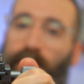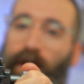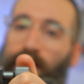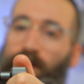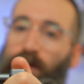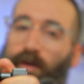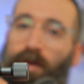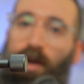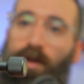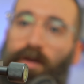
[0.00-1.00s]
attach other
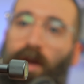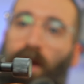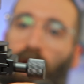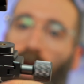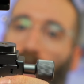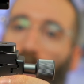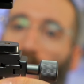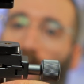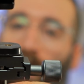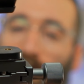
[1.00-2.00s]
things.
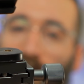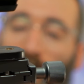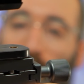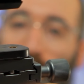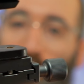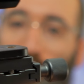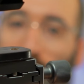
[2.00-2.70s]
I attached this